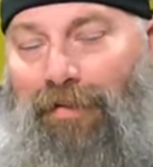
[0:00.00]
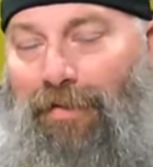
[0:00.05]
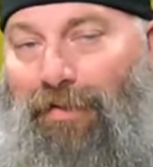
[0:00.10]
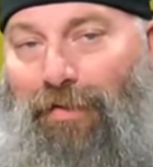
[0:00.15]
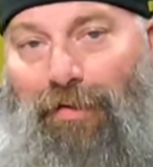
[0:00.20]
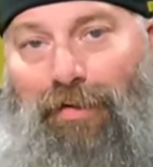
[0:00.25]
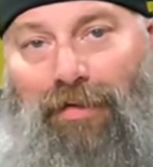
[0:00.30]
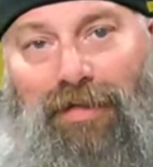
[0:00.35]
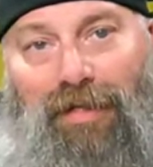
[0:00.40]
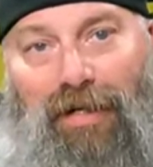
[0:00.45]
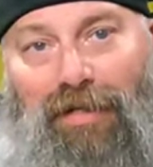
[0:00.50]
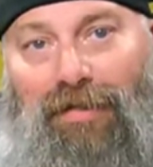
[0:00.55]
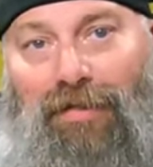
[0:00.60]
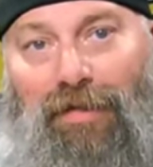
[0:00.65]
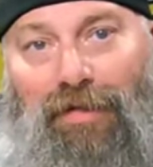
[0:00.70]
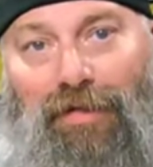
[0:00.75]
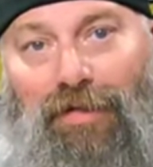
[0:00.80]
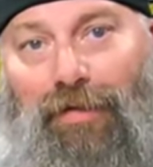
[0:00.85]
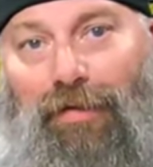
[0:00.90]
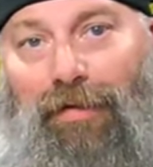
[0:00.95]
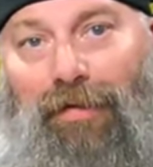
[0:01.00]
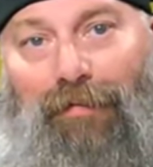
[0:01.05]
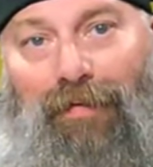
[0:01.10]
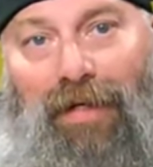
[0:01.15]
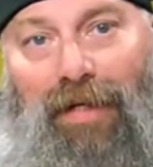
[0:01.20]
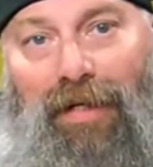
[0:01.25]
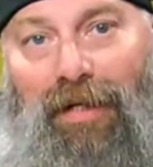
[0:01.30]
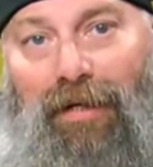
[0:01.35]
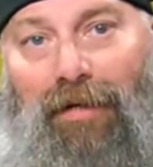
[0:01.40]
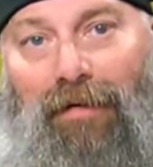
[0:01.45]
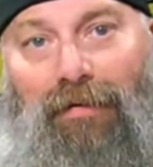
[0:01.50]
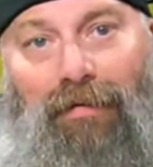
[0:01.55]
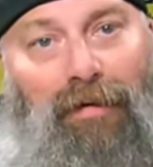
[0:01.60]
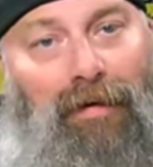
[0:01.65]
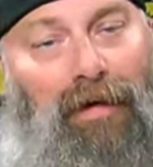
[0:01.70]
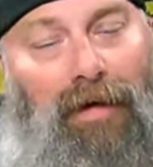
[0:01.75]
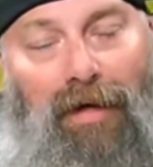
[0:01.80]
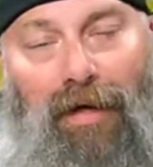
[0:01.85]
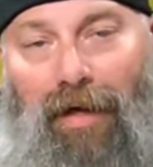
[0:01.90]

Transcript: As soon as I start shooting a video,